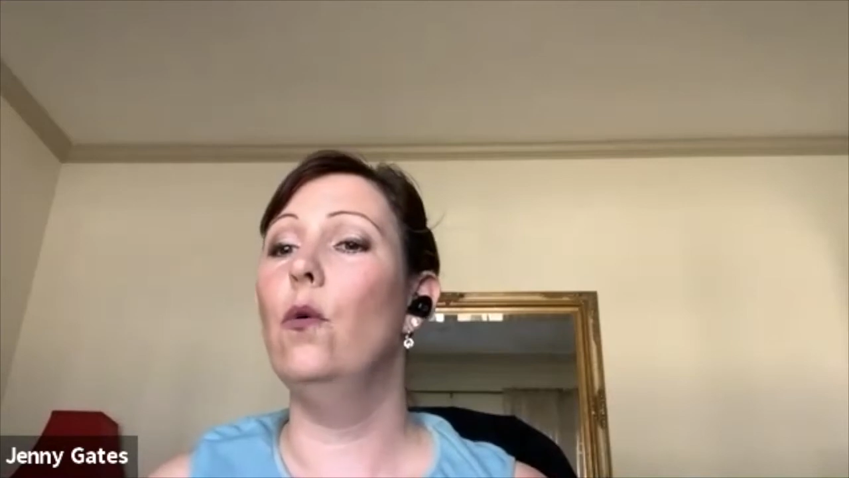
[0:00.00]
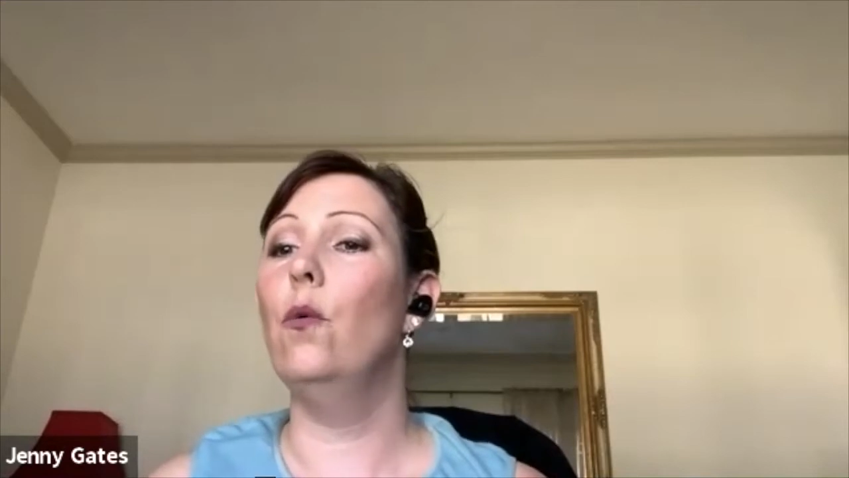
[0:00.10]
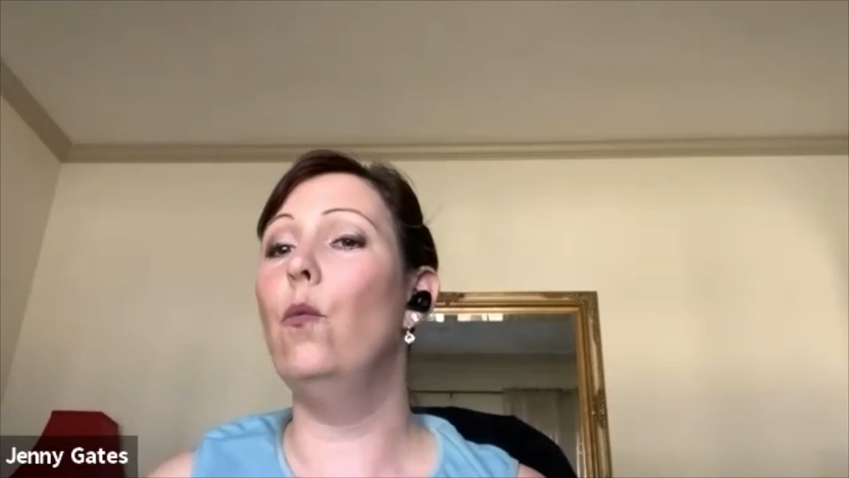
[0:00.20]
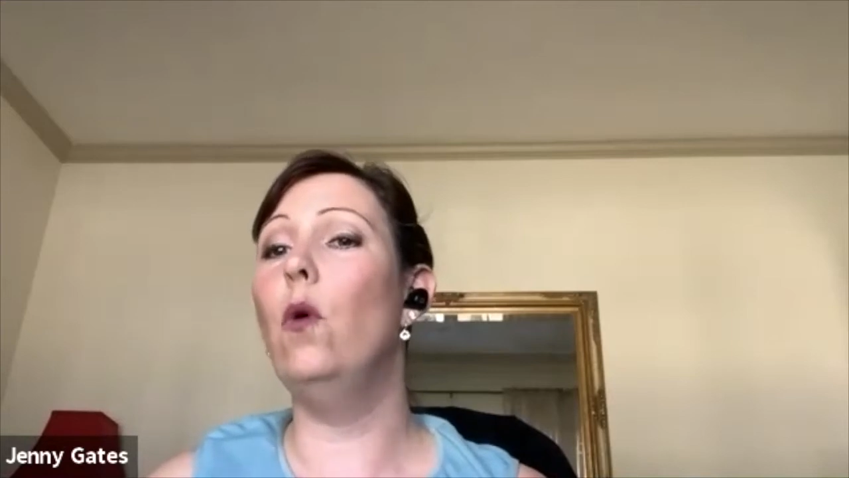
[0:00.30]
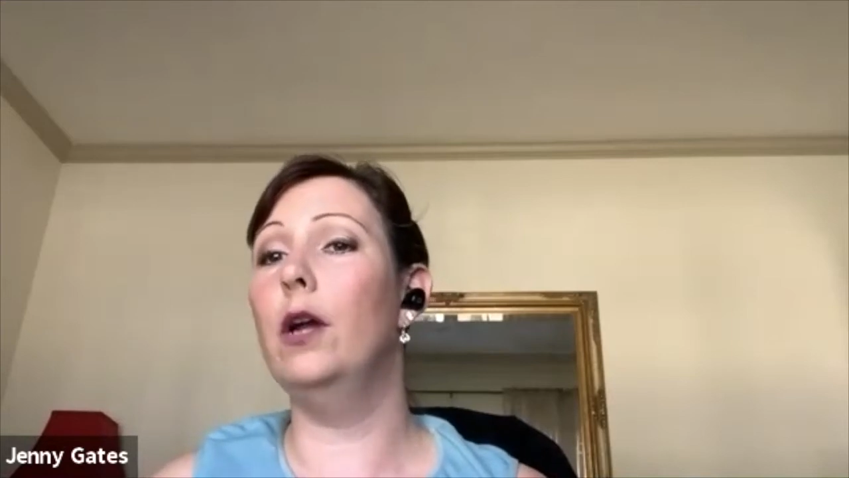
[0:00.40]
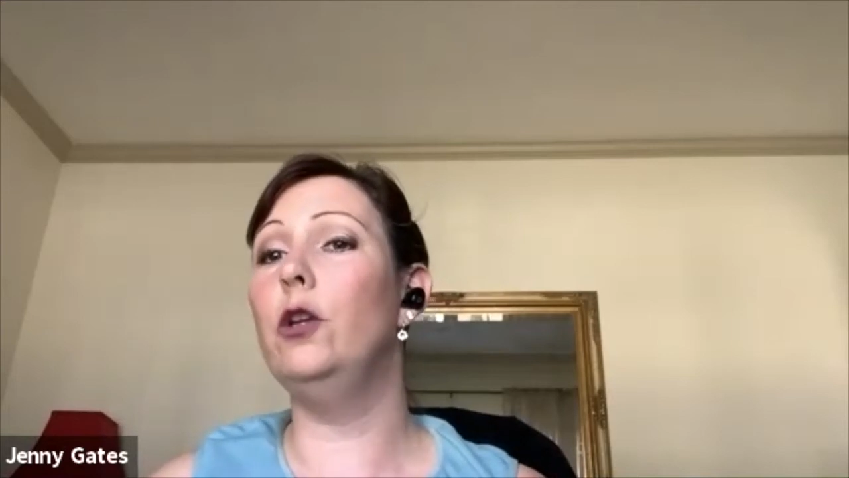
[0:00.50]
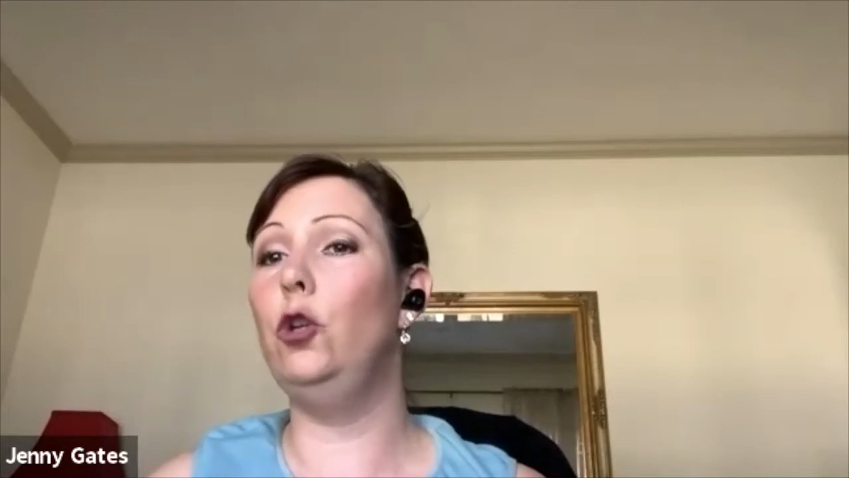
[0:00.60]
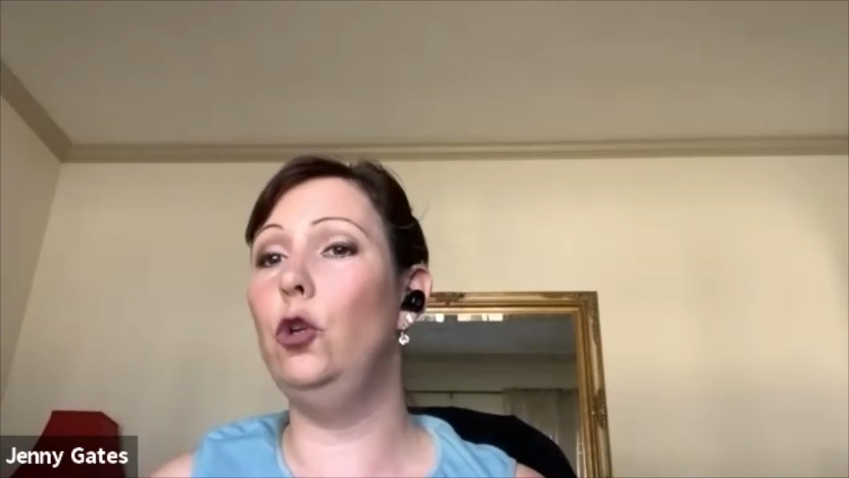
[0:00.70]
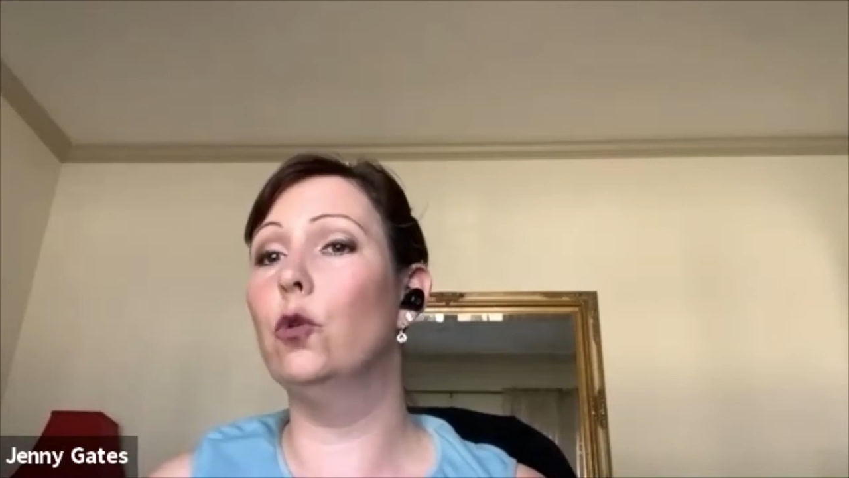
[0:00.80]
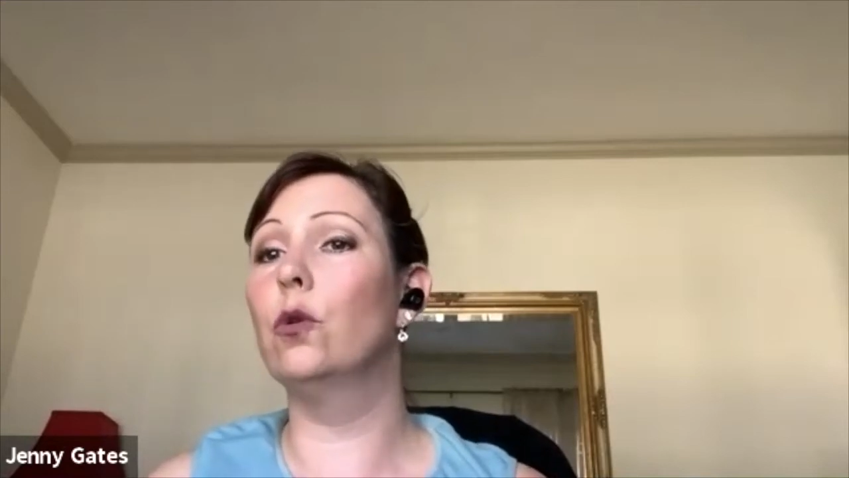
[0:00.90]
what
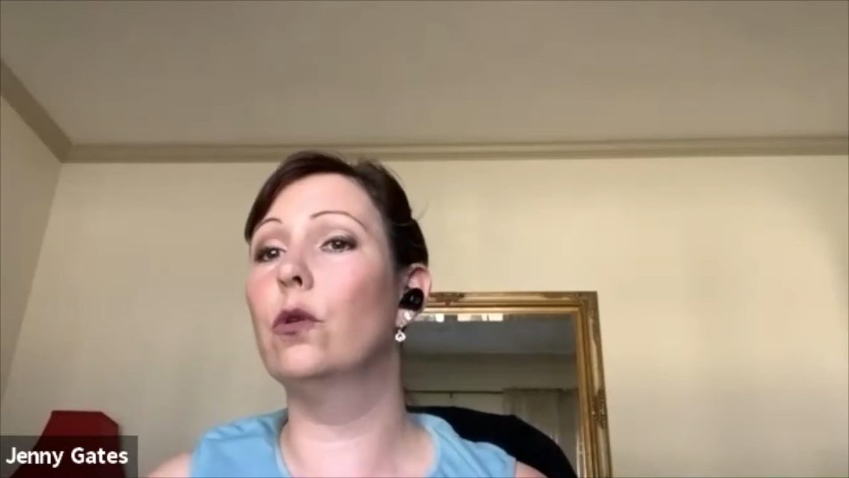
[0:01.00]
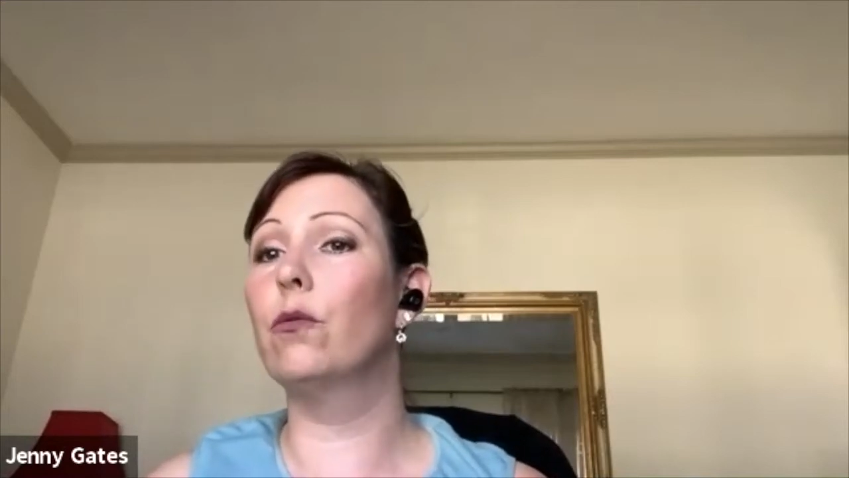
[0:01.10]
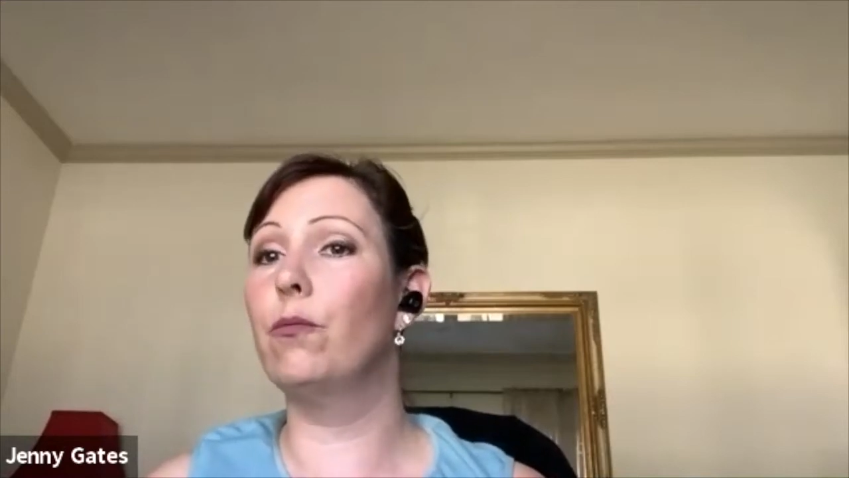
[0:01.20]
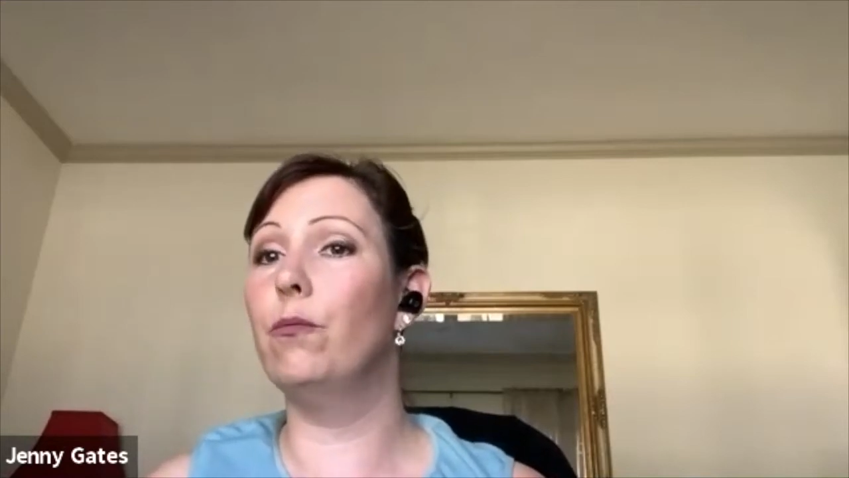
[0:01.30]
your